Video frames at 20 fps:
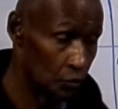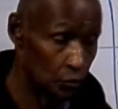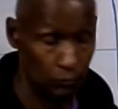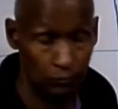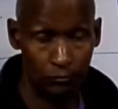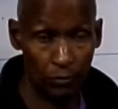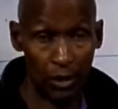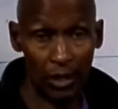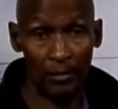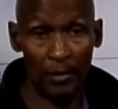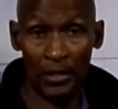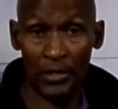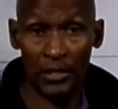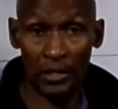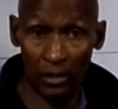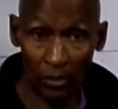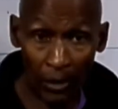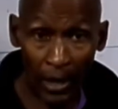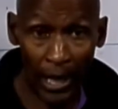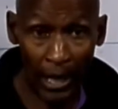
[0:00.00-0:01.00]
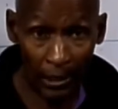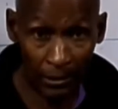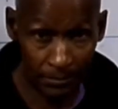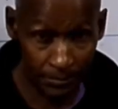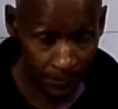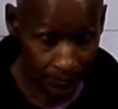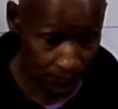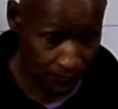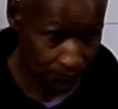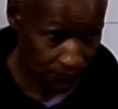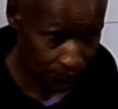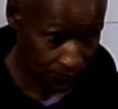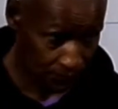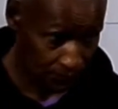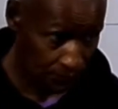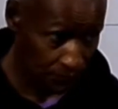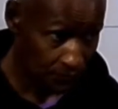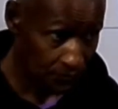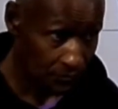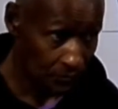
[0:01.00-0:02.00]
pretty much year round.
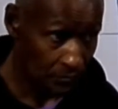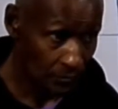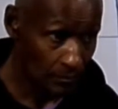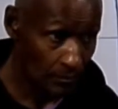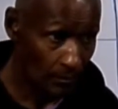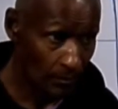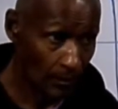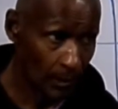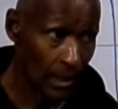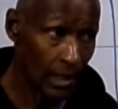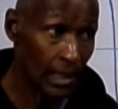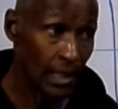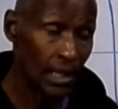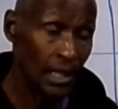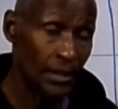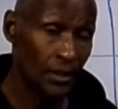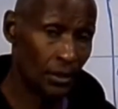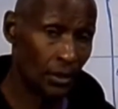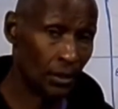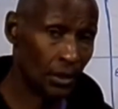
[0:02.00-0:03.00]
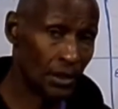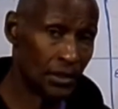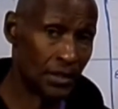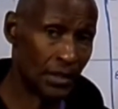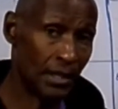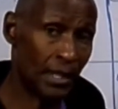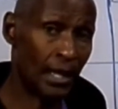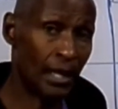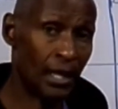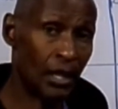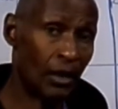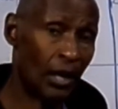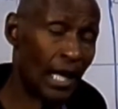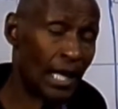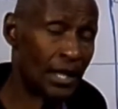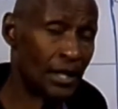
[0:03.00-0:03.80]
The only scenario I